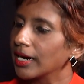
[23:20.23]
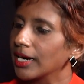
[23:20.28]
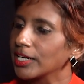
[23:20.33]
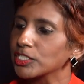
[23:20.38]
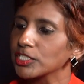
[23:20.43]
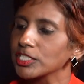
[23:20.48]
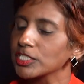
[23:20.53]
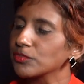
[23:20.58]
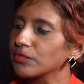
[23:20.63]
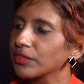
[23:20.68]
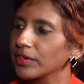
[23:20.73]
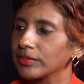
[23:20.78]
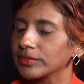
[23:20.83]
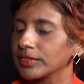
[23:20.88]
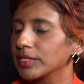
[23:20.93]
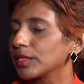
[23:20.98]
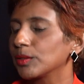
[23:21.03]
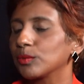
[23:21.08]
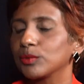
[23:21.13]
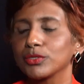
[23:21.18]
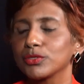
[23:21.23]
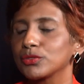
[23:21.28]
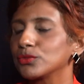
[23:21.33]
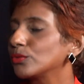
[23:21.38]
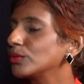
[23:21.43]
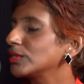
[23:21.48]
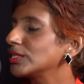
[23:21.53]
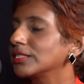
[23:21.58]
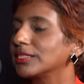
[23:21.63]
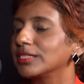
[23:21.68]
I just felt that there was
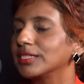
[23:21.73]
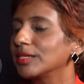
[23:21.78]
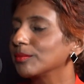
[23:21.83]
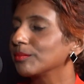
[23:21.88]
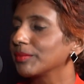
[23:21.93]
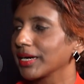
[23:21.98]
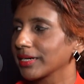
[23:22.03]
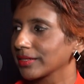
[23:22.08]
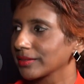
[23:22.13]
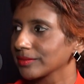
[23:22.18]
no turning back.